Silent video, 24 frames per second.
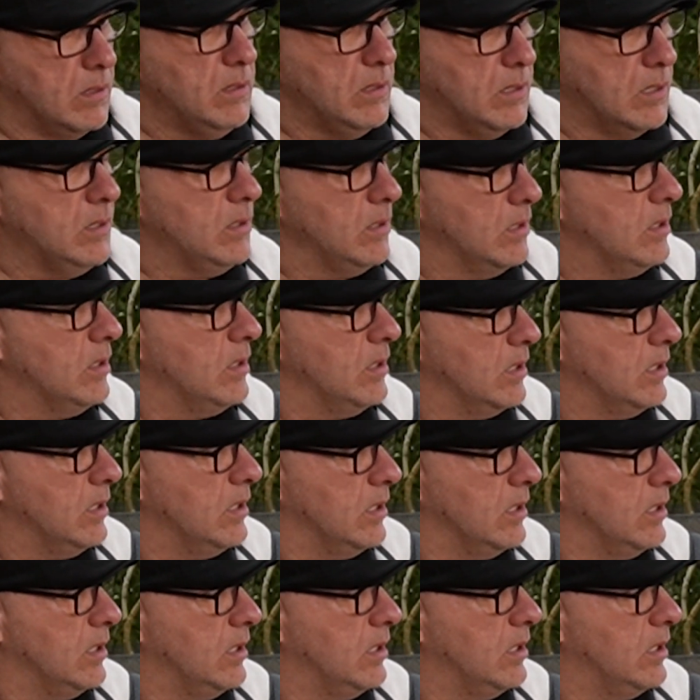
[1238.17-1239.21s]

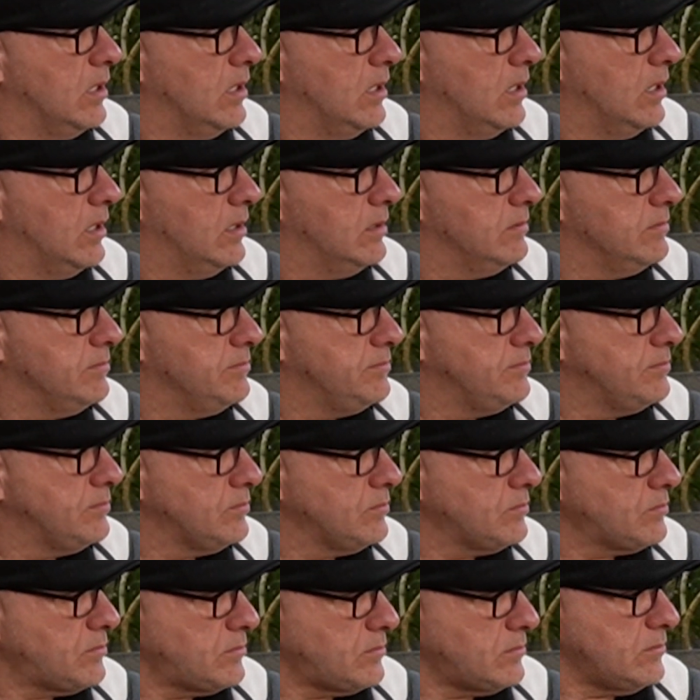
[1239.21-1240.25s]
for the last several
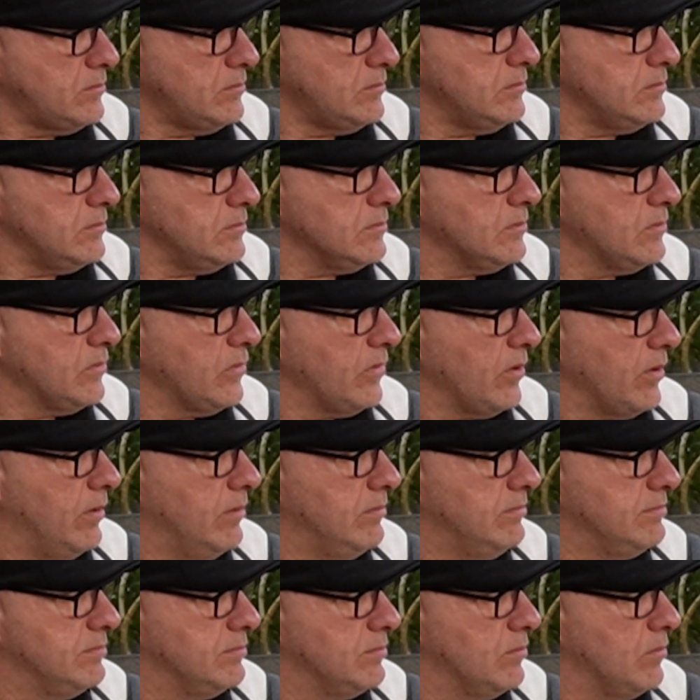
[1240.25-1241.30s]
years.
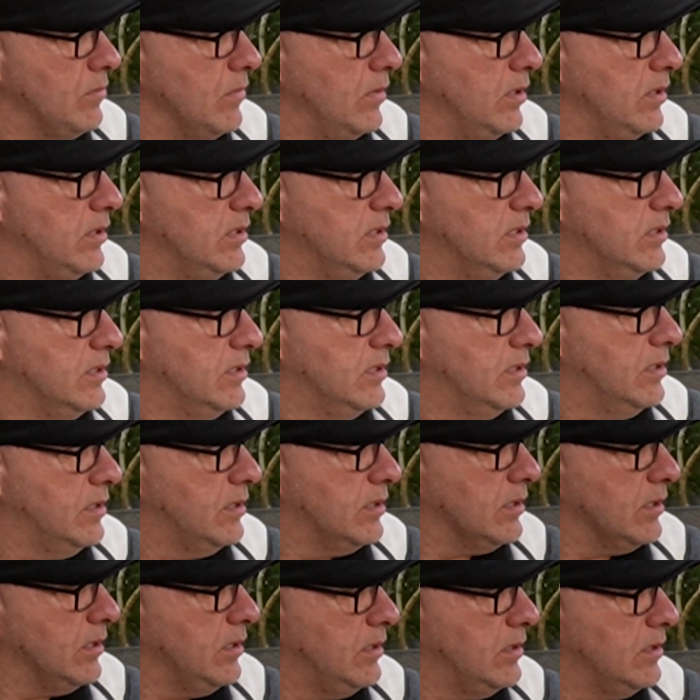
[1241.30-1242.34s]
And at one
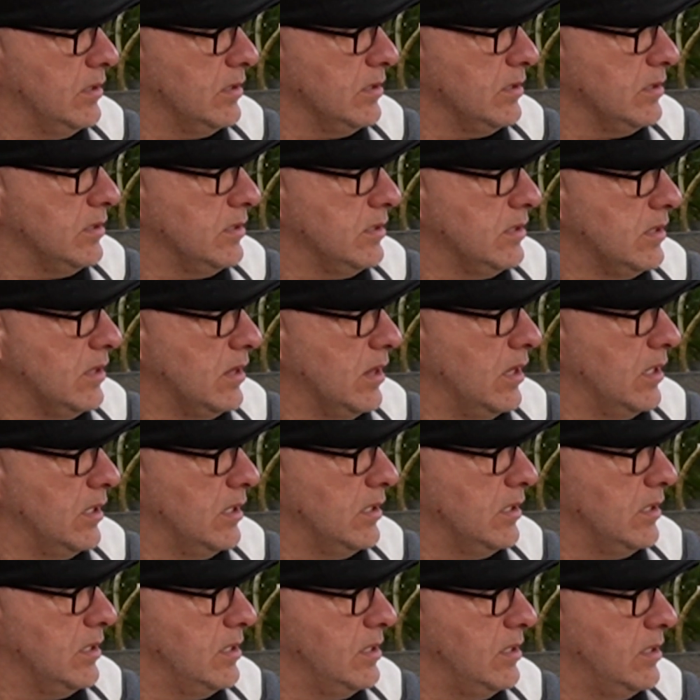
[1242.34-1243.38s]
point, I kind of felt like
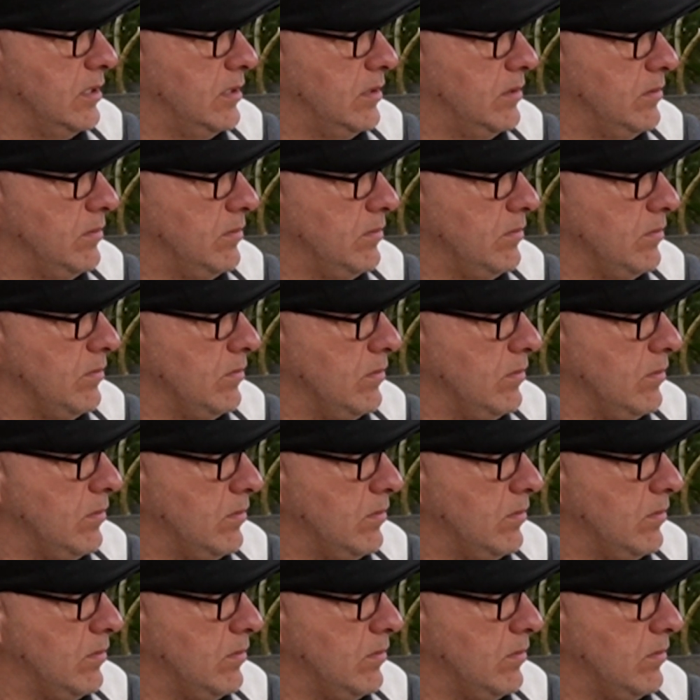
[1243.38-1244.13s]
I'd reached a ceiling.